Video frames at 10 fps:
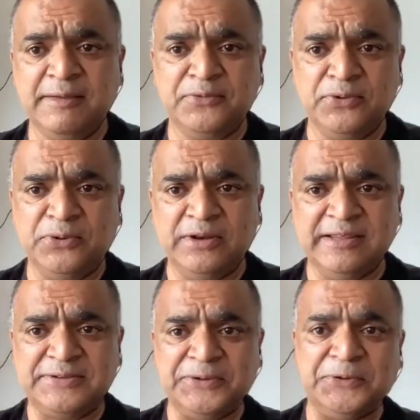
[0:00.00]

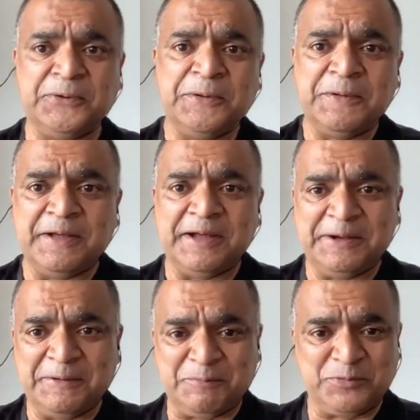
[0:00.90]
absolutely. So
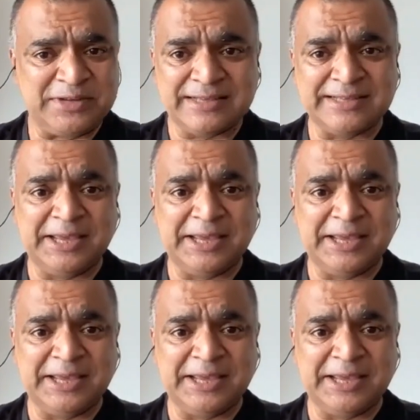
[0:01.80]
uh, thanks